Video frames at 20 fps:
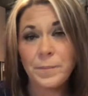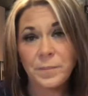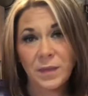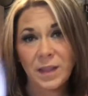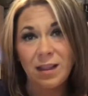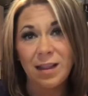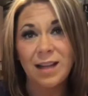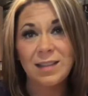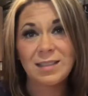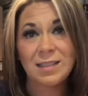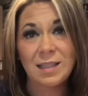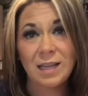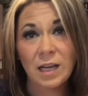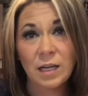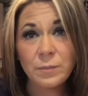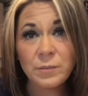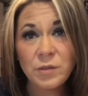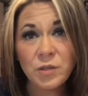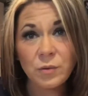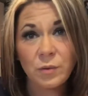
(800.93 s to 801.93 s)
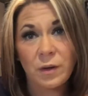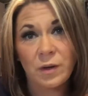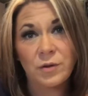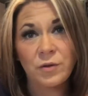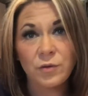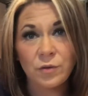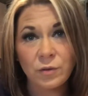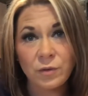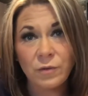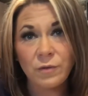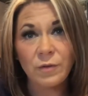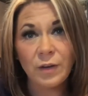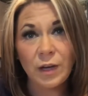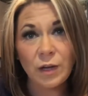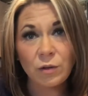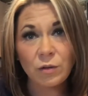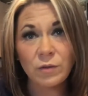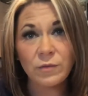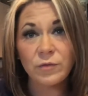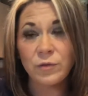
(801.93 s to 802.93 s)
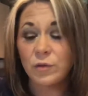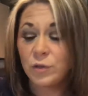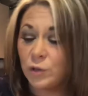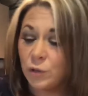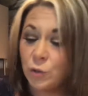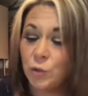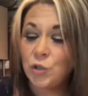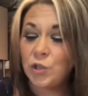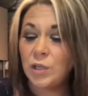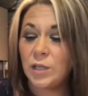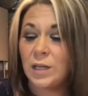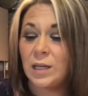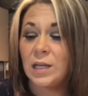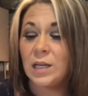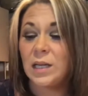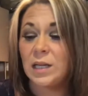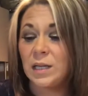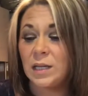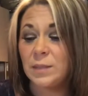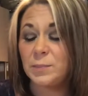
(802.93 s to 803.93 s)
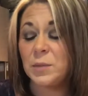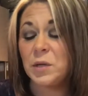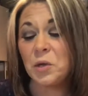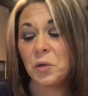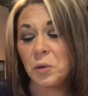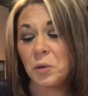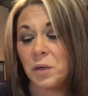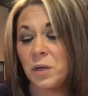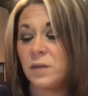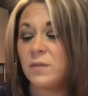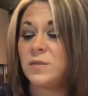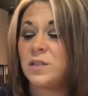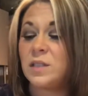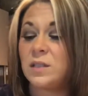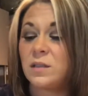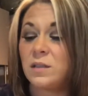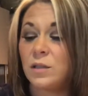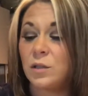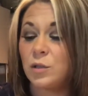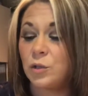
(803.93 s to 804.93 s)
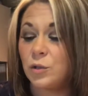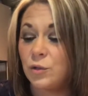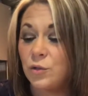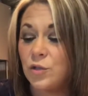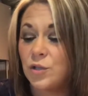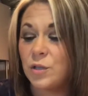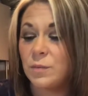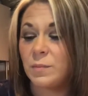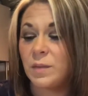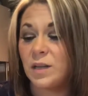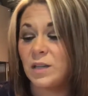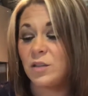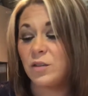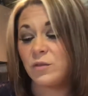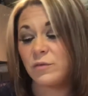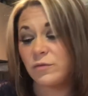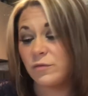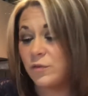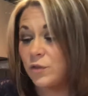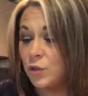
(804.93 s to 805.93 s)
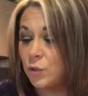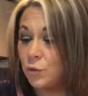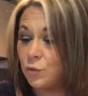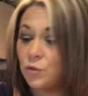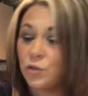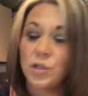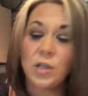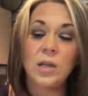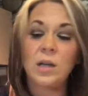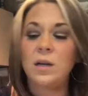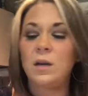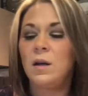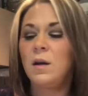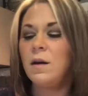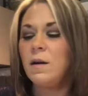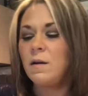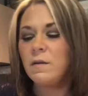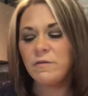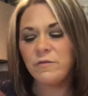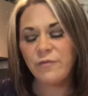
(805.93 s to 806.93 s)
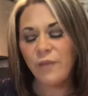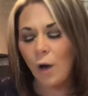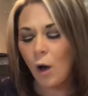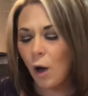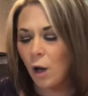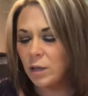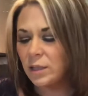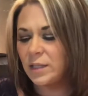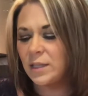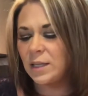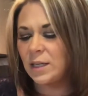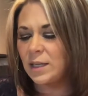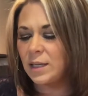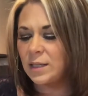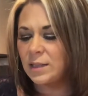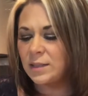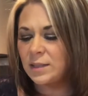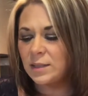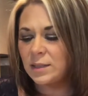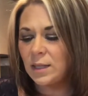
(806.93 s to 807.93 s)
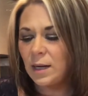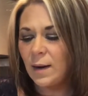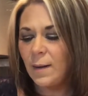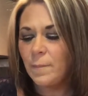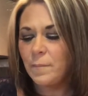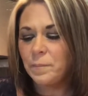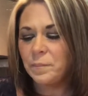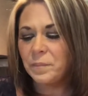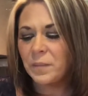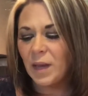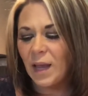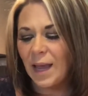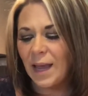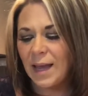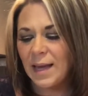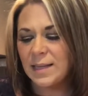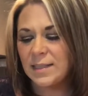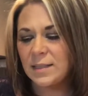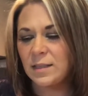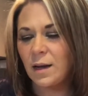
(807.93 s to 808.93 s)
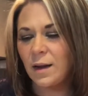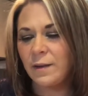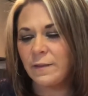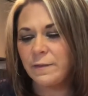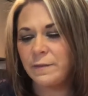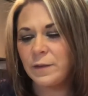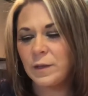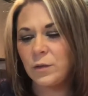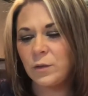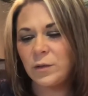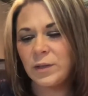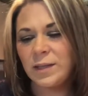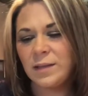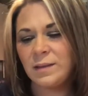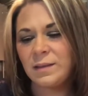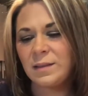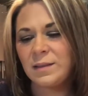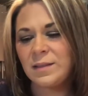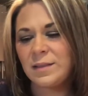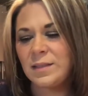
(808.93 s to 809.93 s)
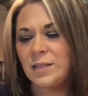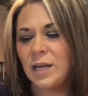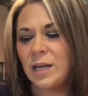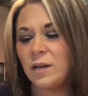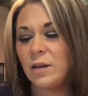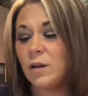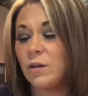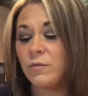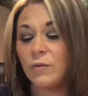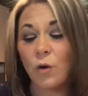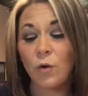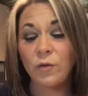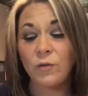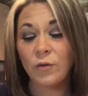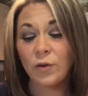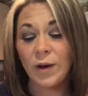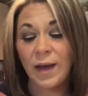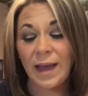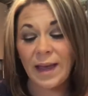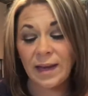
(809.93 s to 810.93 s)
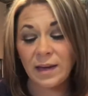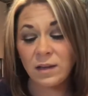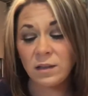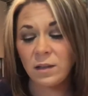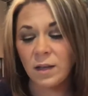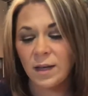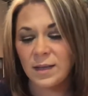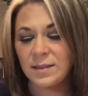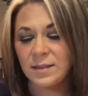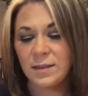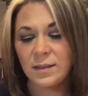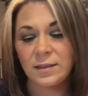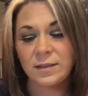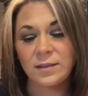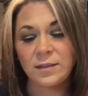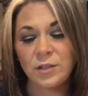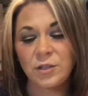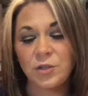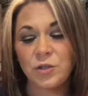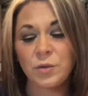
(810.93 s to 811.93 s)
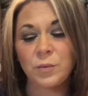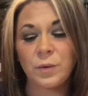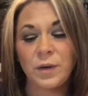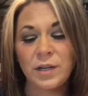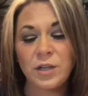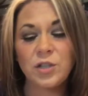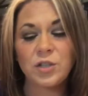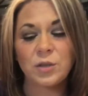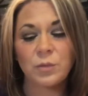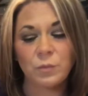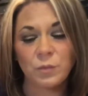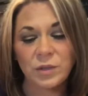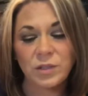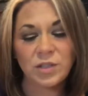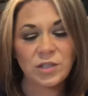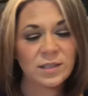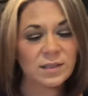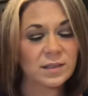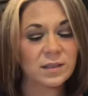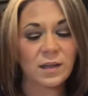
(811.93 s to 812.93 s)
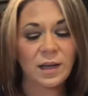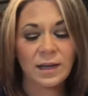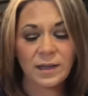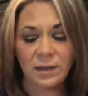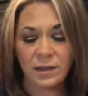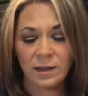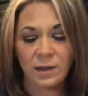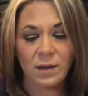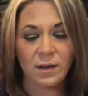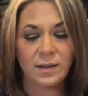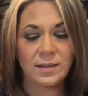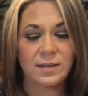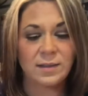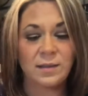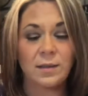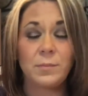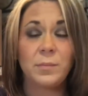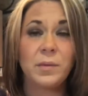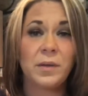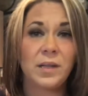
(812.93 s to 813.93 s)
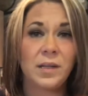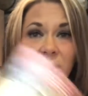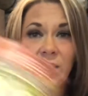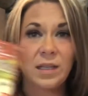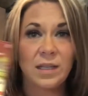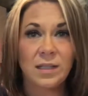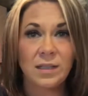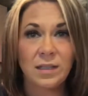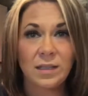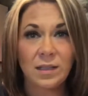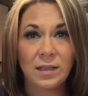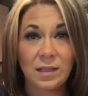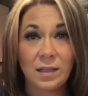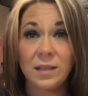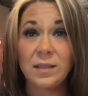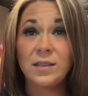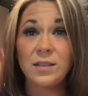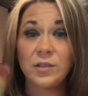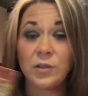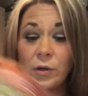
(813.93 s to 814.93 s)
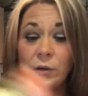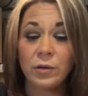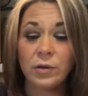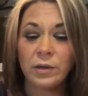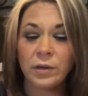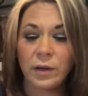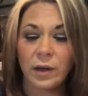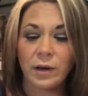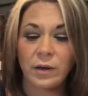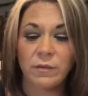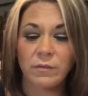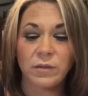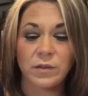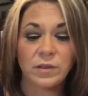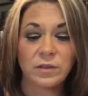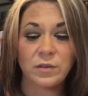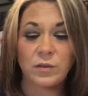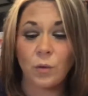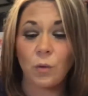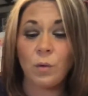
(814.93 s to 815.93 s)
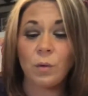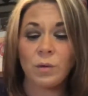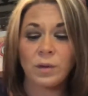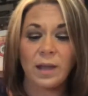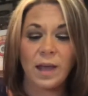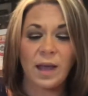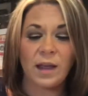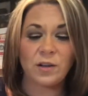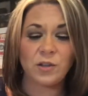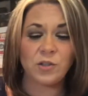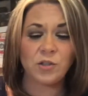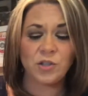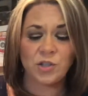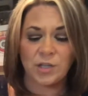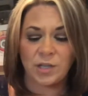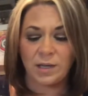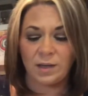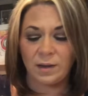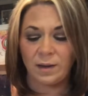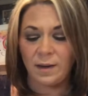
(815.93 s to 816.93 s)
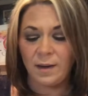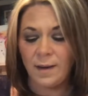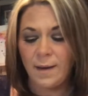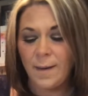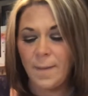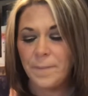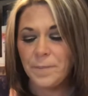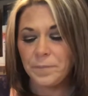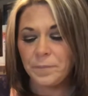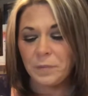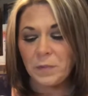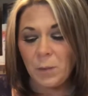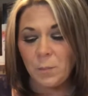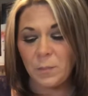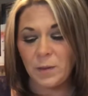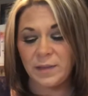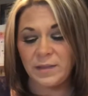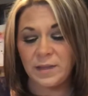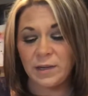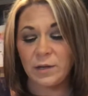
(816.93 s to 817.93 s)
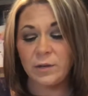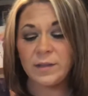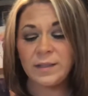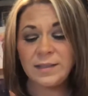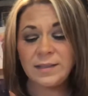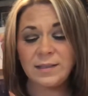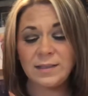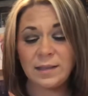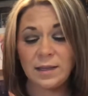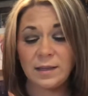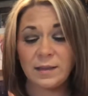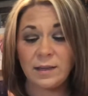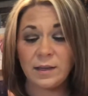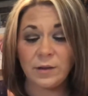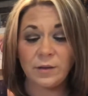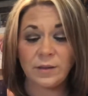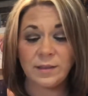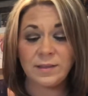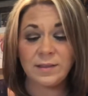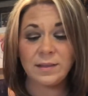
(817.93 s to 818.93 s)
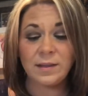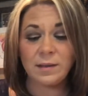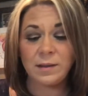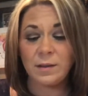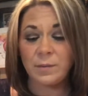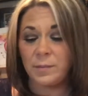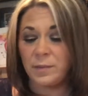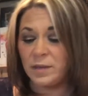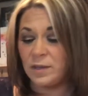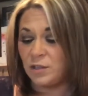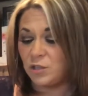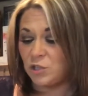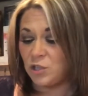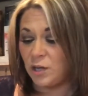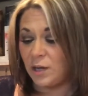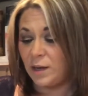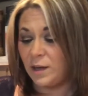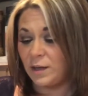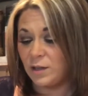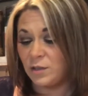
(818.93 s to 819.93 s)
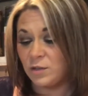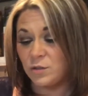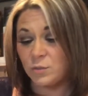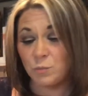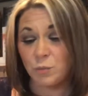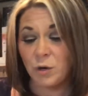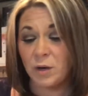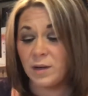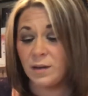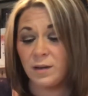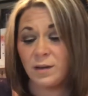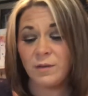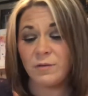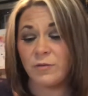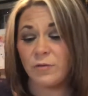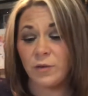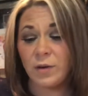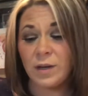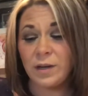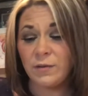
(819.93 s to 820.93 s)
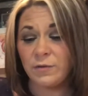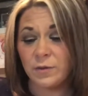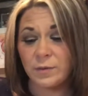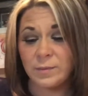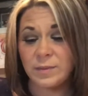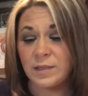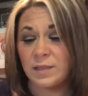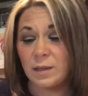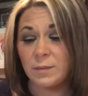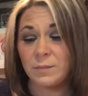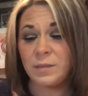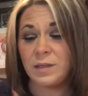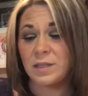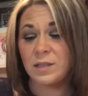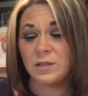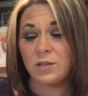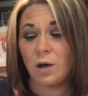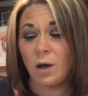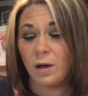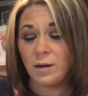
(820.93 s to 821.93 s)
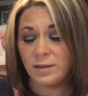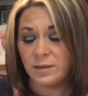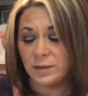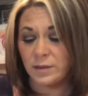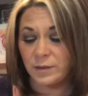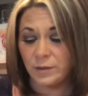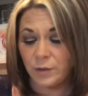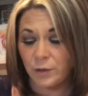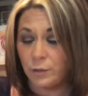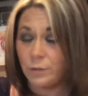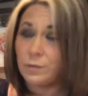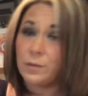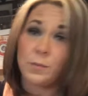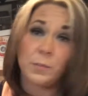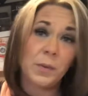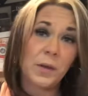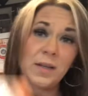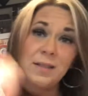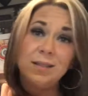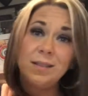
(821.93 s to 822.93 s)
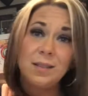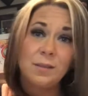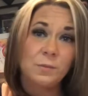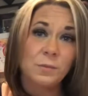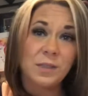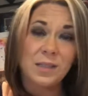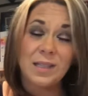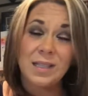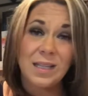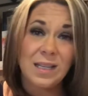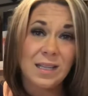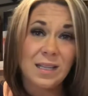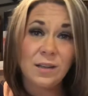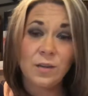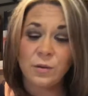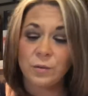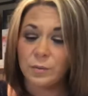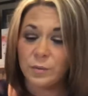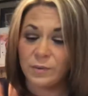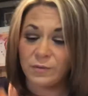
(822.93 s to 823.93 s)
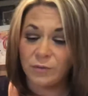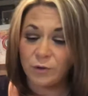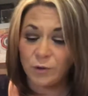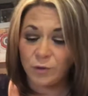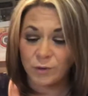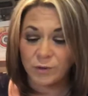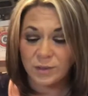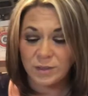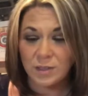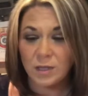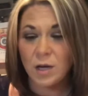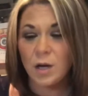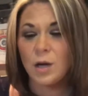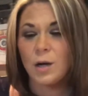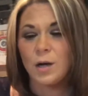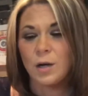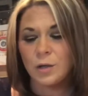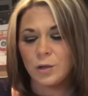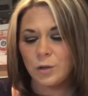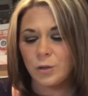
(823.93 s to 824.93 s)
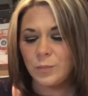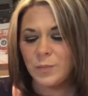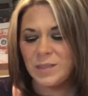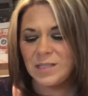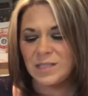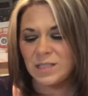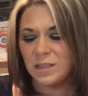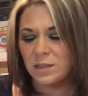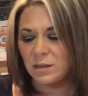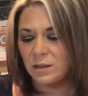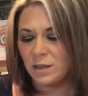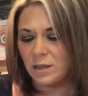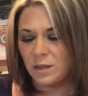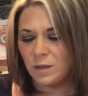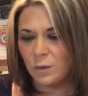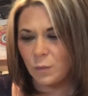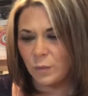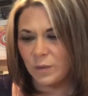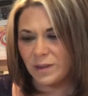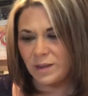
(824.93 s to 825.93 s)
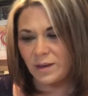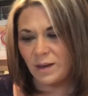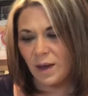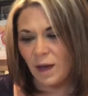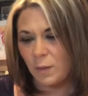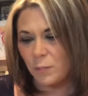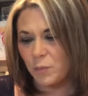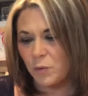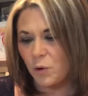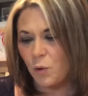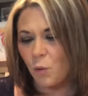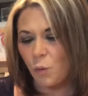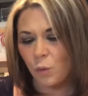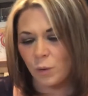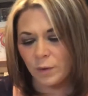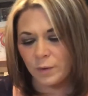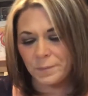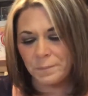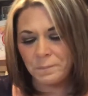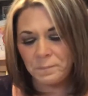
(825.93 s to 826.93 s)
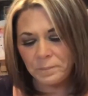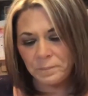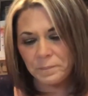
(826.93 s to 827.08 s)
that's kept you under the veil of illusion in a period of disillusionment, confusion, fogginess. And I feel in this state of overanalyzing a situation, which has likely got somebody in this dark night of the soul energy. But there is, there is going to be a change, breaking free from something toxic, codependent with the ego reversed. Could be dealing with a Capricorn